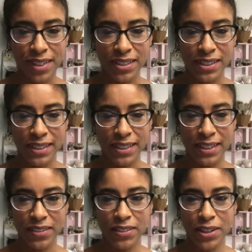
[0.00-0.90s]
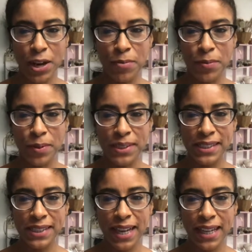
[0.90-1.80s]
Just going to give it a couple more
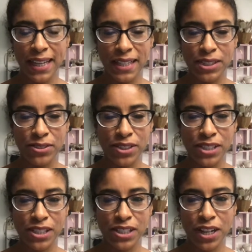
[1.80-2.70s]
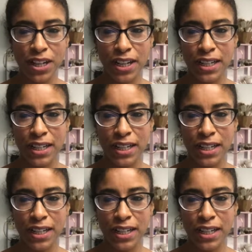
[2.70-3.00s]
seconds. We're just starting.